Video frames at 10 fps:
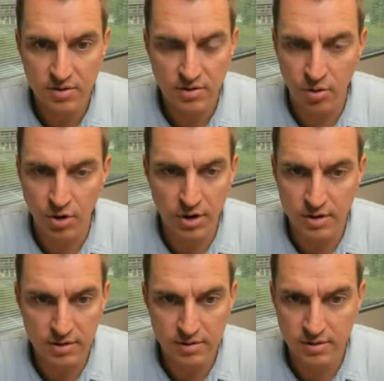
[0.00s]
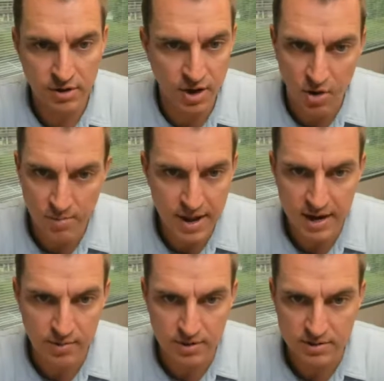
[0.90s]
or you're going
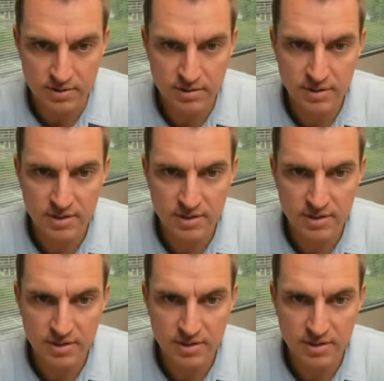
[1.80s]
backwards.